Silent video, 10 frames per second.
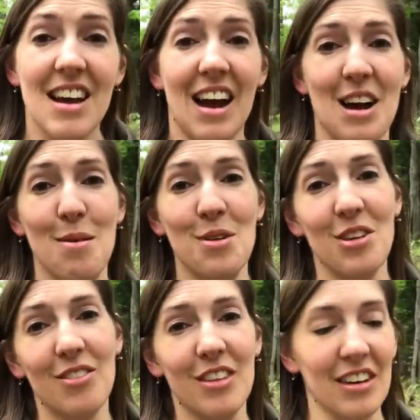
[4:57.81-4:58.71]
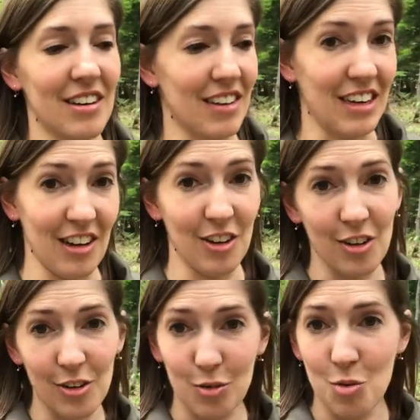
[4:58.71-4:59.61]
um, the
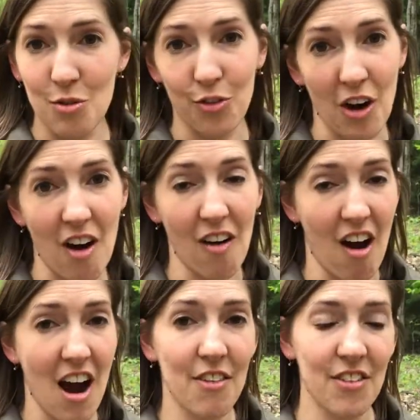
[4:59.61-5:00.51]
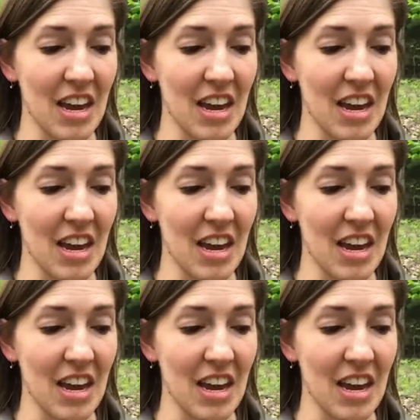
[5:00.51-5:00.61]
gills will fall off